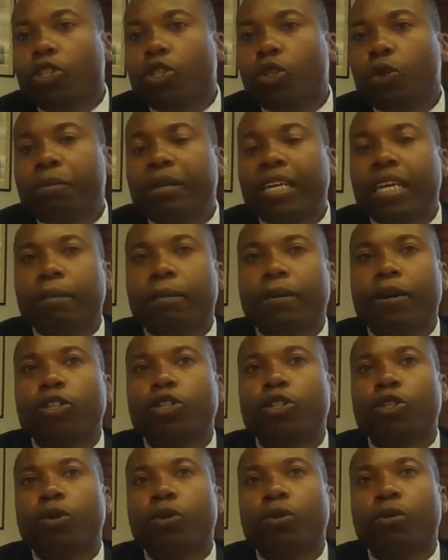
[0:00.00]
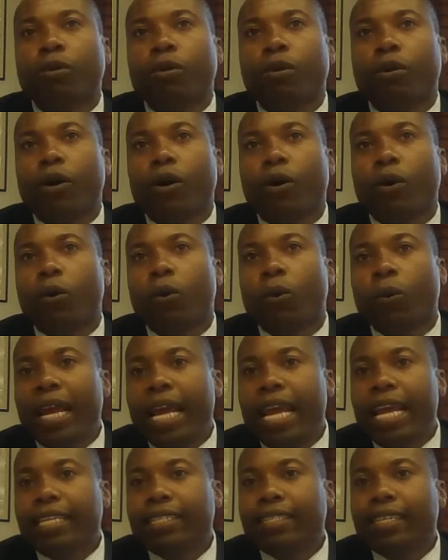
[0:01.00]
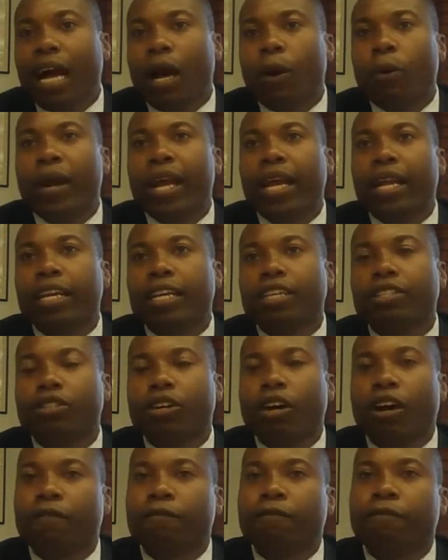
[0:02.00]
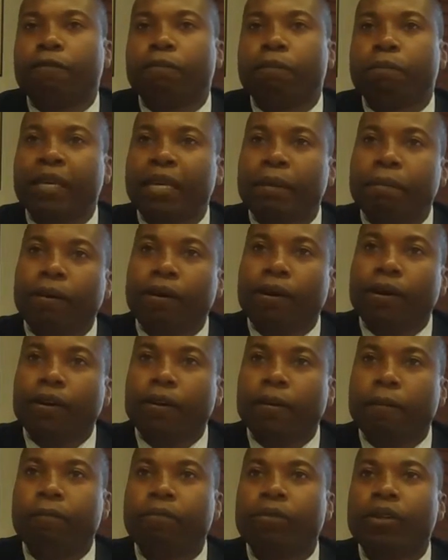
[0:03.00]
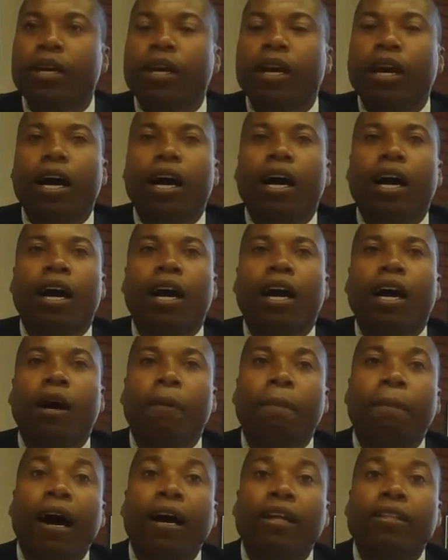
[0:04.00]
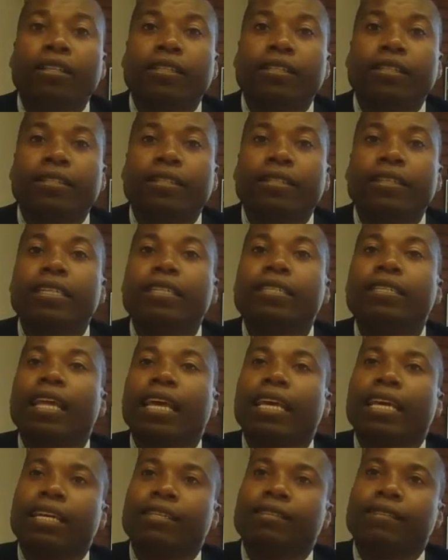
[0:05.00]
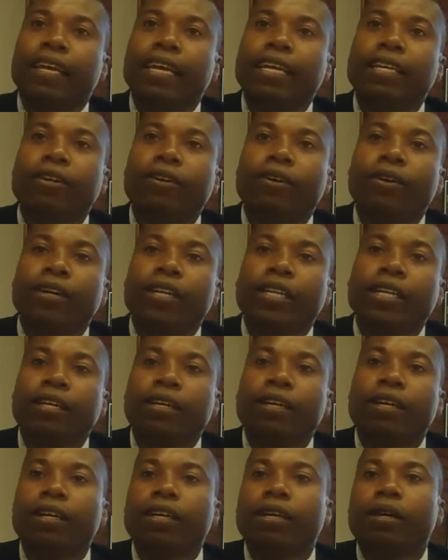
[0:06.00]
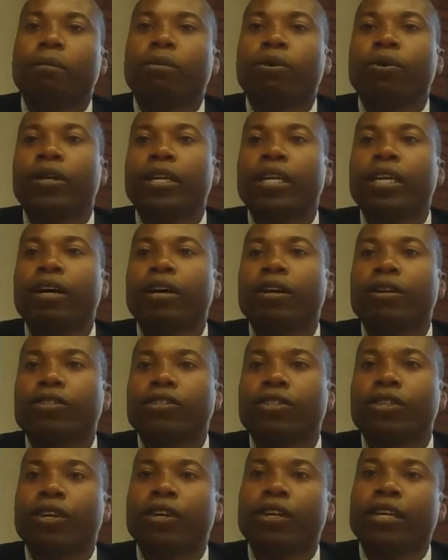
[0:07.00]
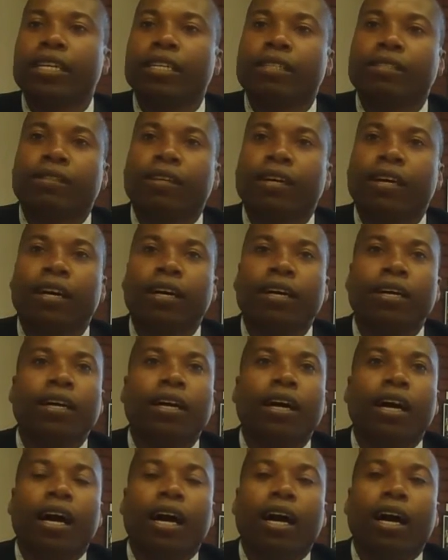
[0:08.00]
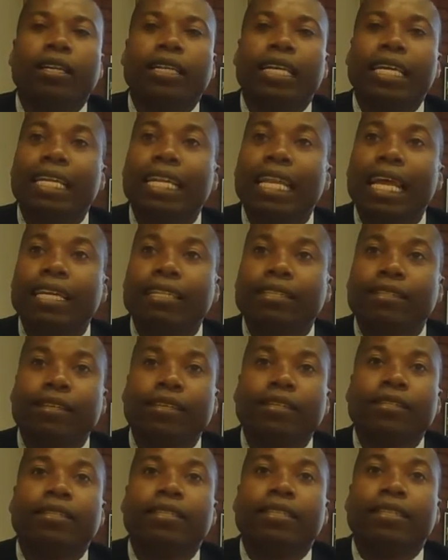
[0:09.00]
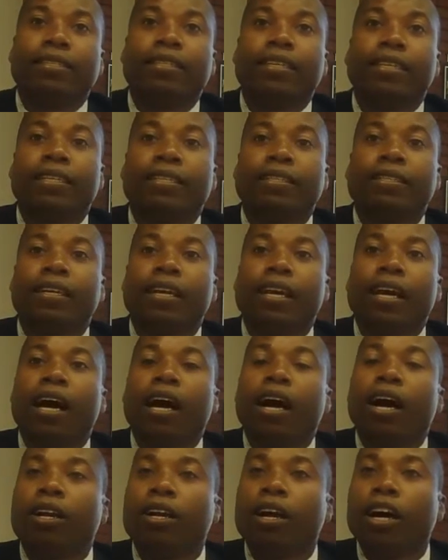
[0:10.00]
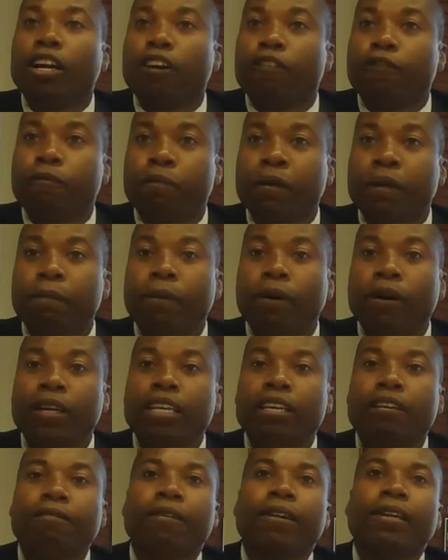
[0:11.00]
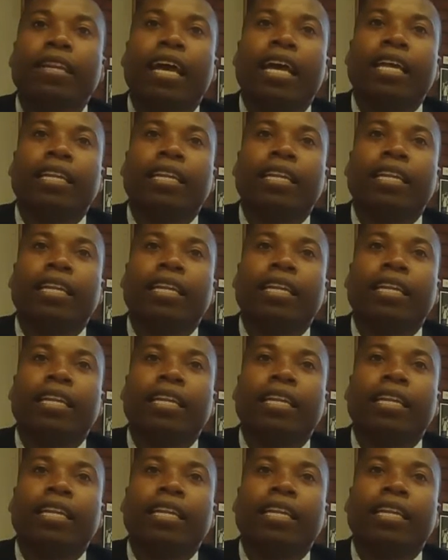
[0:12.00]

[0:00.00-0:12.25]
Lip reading: to be able to raise awareness of people about the disease. Like I said earlier, Buruli ulcer, it's a neglected disease. A lot of people, even